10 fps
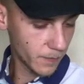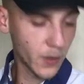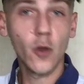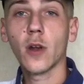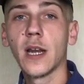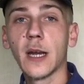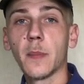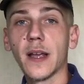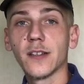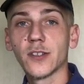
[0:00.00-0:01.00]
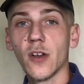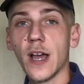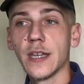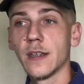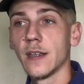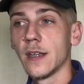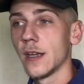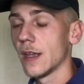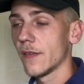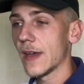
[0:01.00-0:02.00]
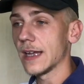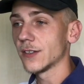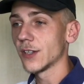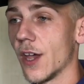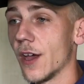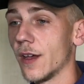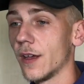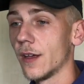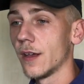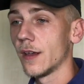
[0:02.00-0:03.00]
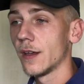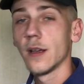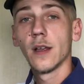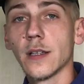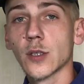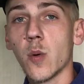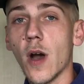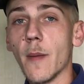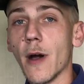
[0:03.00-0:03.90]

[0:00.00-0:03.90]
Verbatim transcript: my not clickbait sign. That's uh it's quite